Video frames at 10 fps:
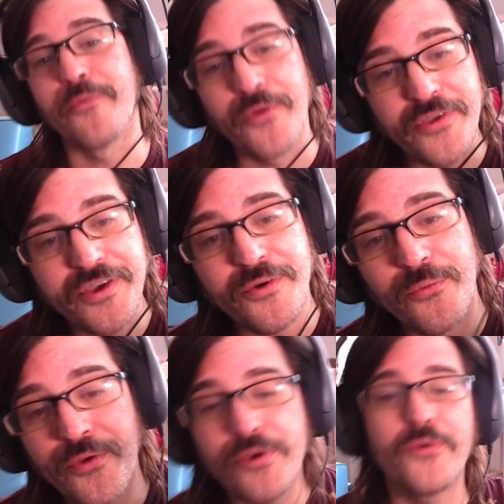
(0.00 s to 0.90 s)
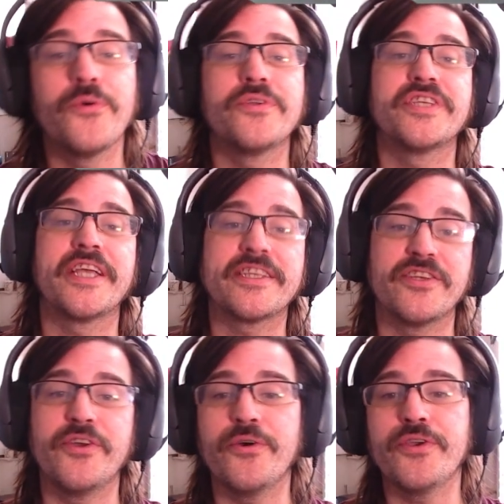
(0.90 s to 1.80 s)
Really, really cool to get to
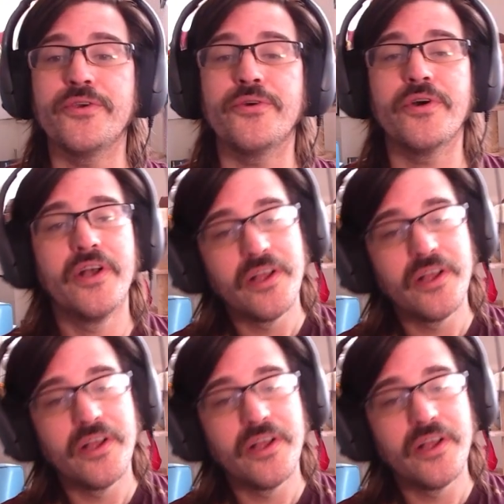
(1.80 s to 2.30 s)
know you.